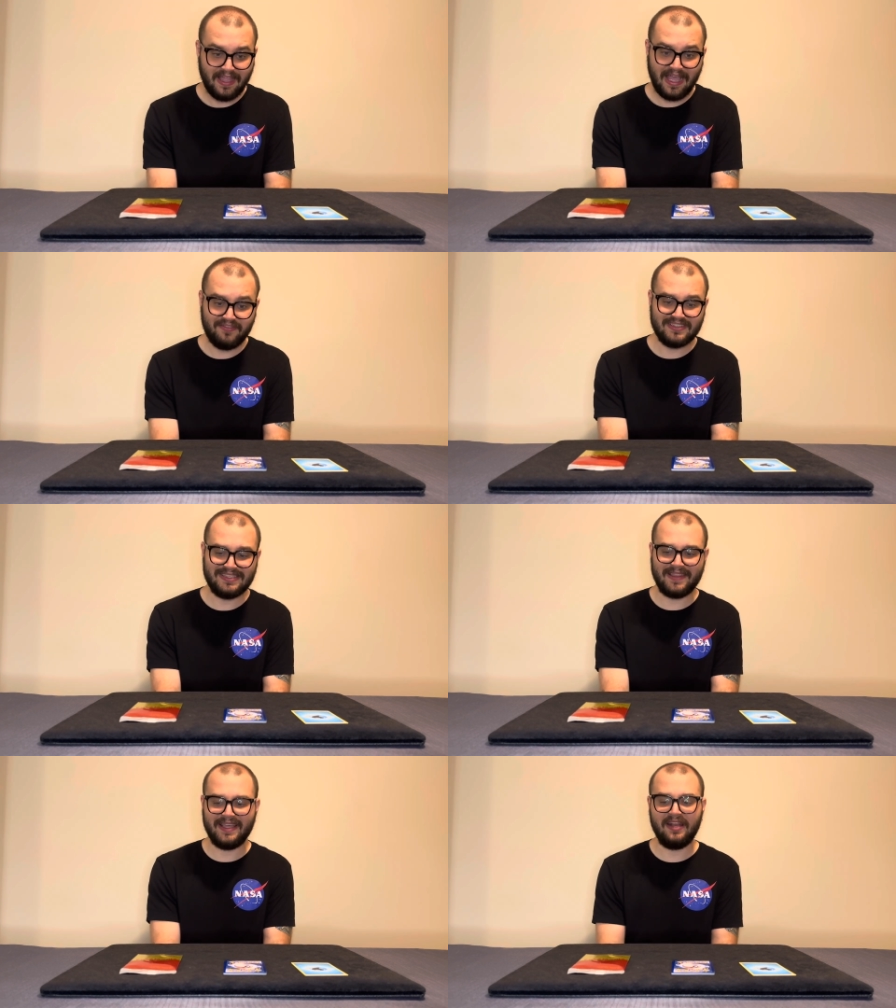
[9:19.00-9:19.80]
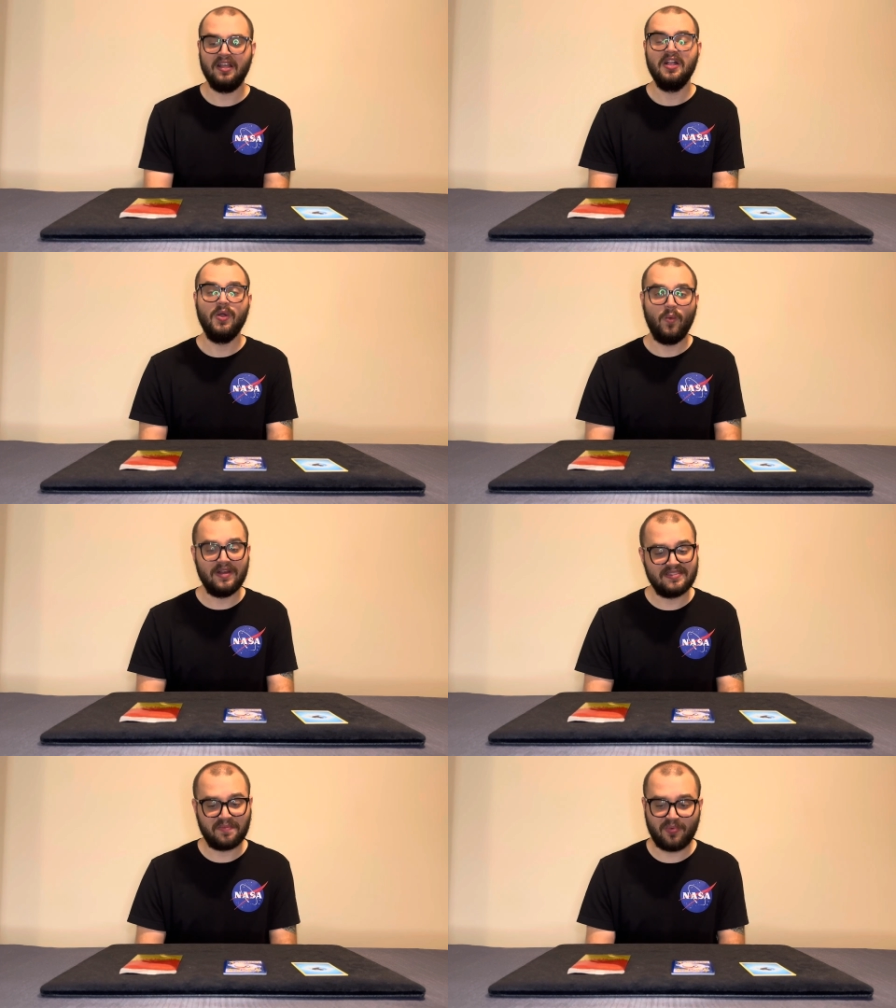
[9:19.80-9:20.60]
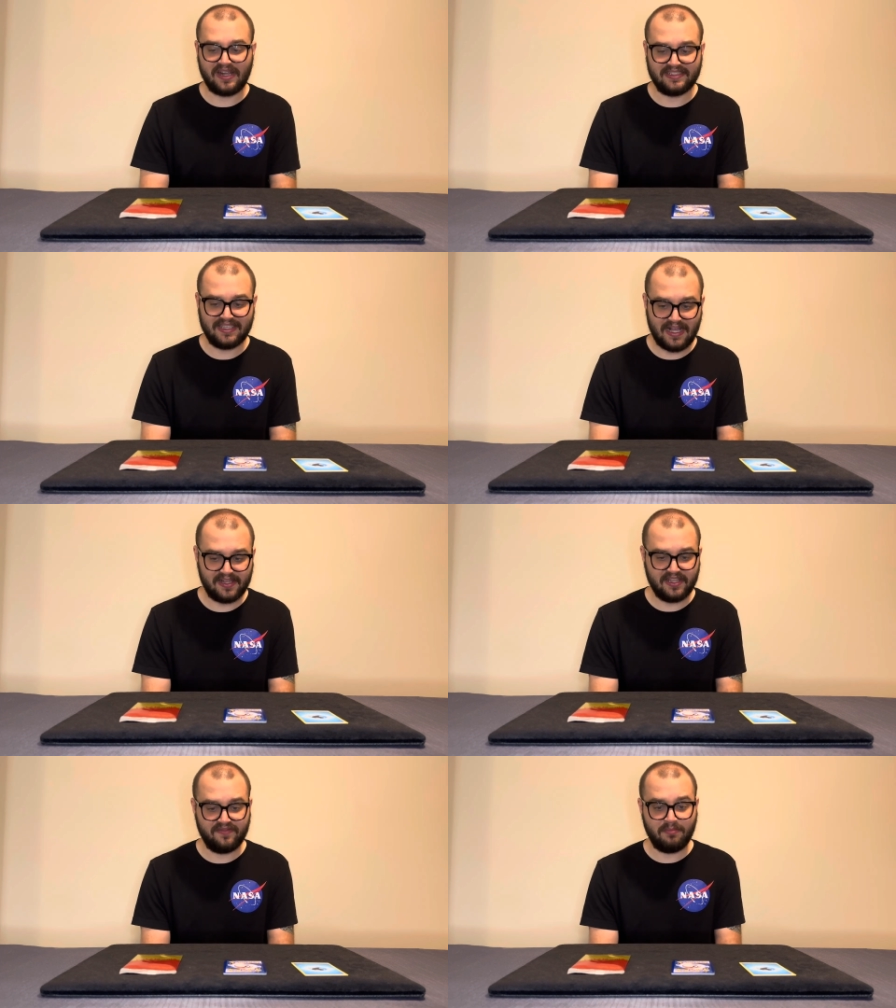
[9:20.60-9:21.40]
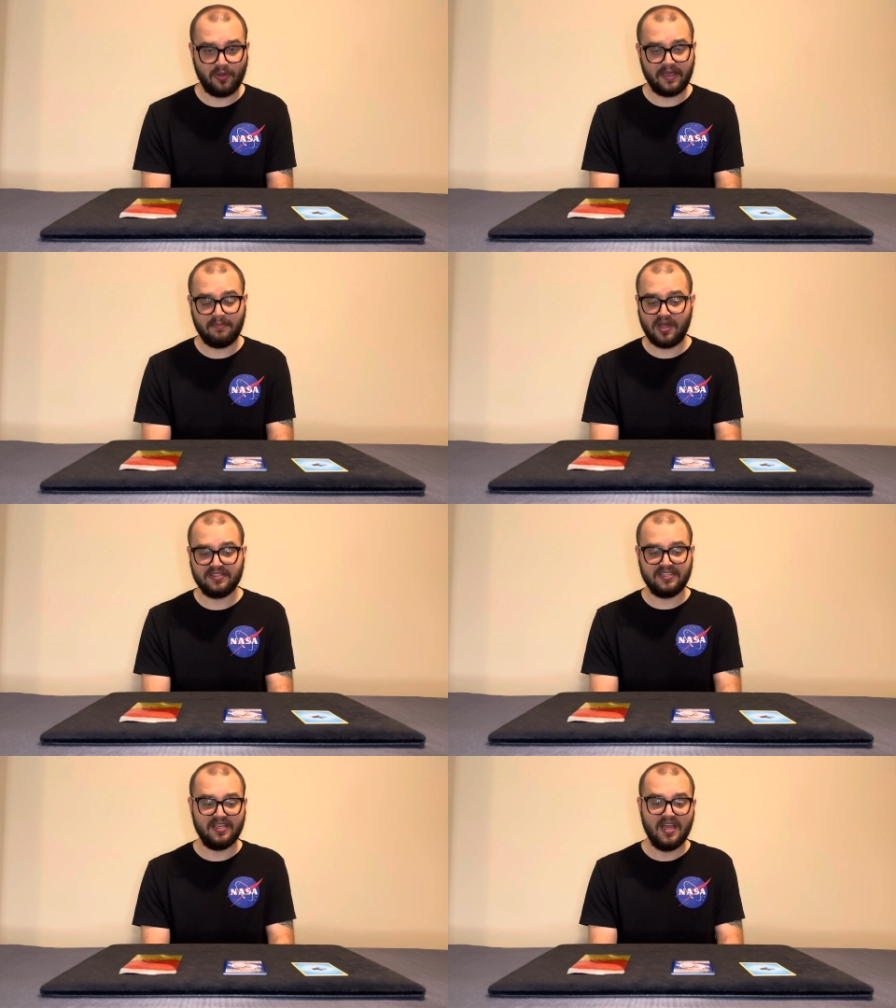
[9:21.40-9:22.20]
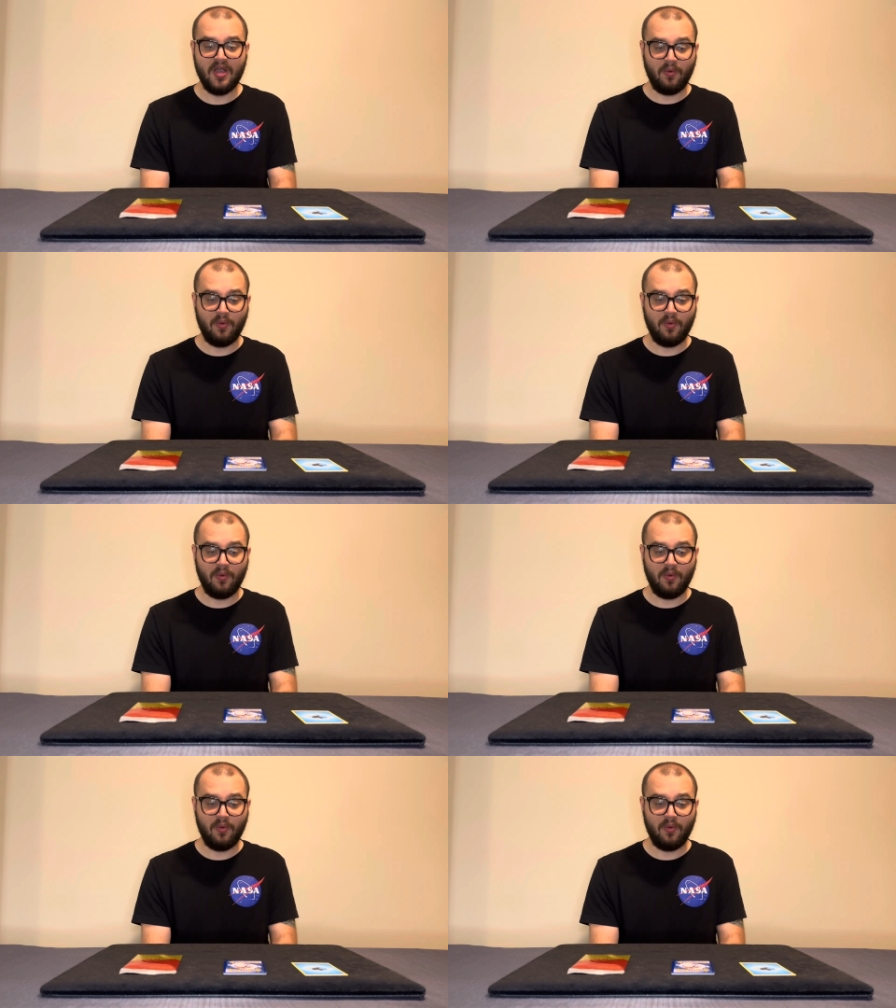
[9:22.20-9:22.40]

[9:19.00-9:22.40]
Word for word: Having said that, what is the practicality of Pokemonte?